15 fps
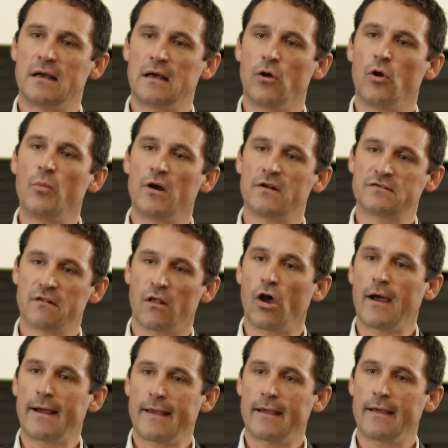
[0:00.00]
almost
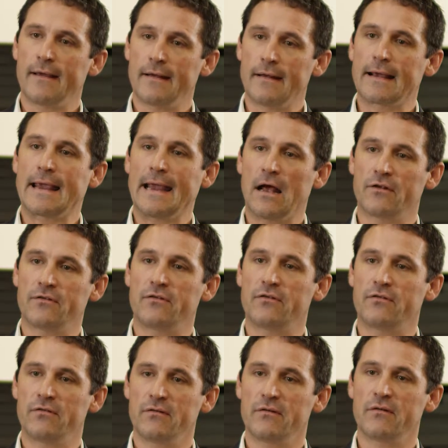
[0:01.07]
like an
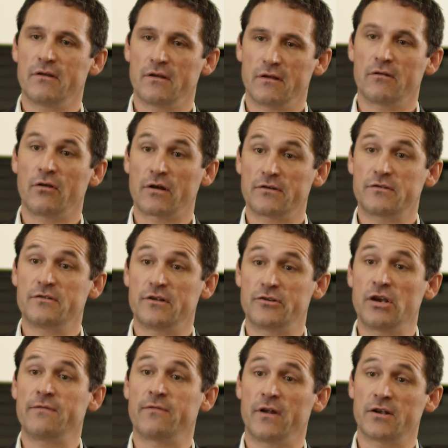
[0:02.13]
accountant, like a
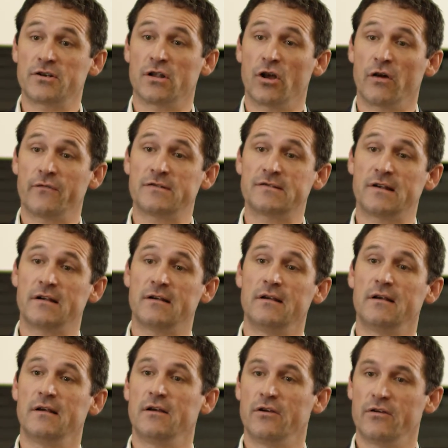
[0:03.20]
chief financial officer
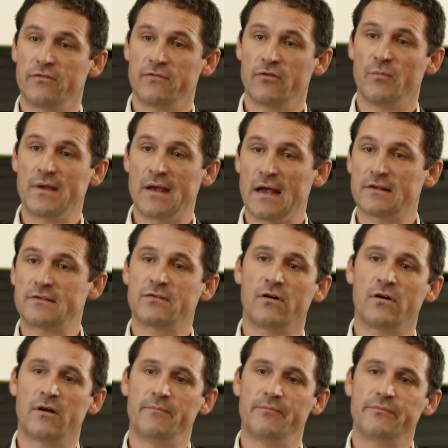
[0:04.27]
from the
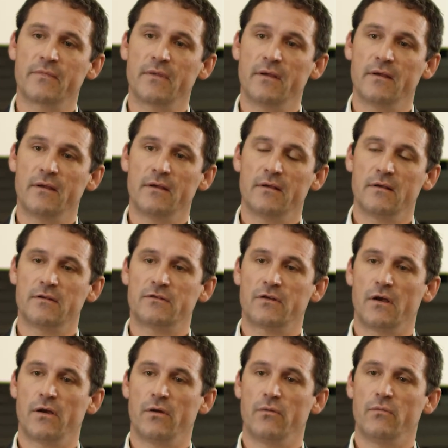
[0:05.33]
outside.
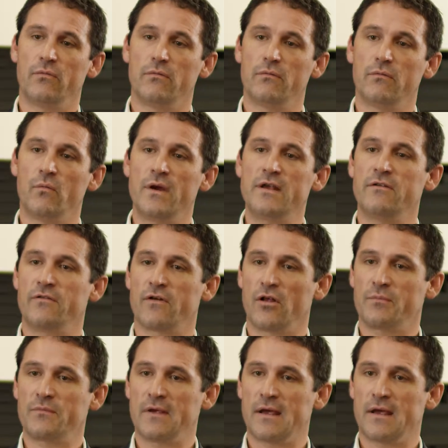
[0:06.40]
So we developed